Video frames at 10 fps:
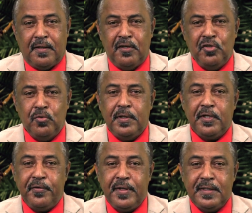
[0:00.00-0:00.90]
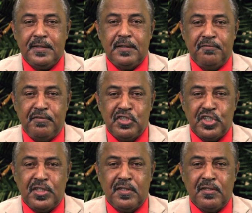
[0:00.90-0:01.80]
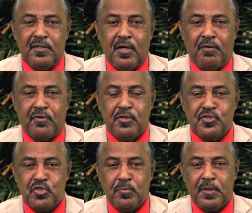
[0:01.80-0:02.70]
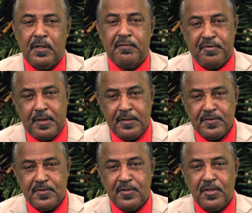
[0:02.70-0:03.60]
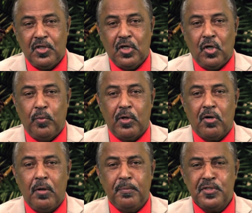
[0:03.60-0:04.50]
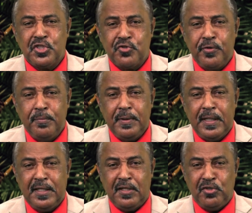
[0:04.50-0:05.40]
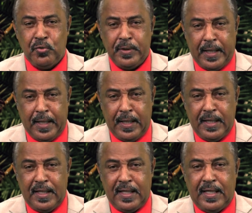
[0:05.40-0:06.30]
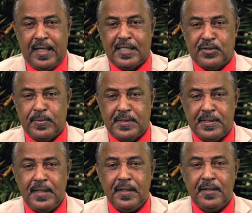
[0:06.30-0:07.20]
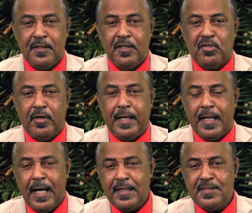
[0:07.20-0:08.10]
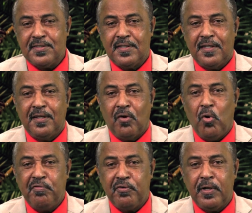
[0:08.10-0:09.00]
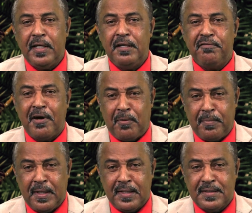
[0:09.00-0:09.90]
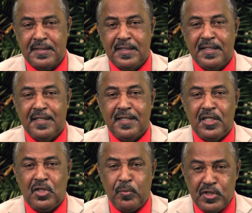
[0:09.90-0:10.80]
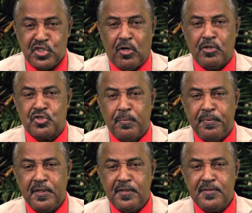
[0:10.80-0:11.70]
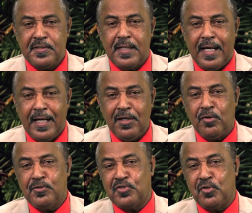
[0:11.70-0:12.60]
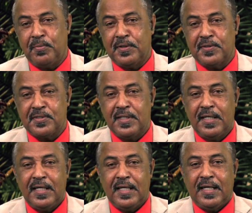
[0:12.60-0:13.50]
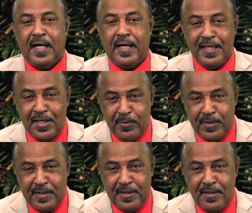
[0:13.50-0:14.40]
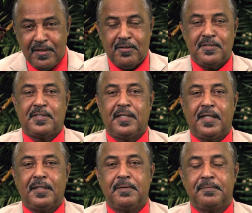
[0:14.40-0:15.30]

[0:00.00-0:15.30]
The newly created Division of Consumer Affairs will come on stream in the new year as we seek to enhance the overall environment in which entrepreneurs and consumers are equally considered.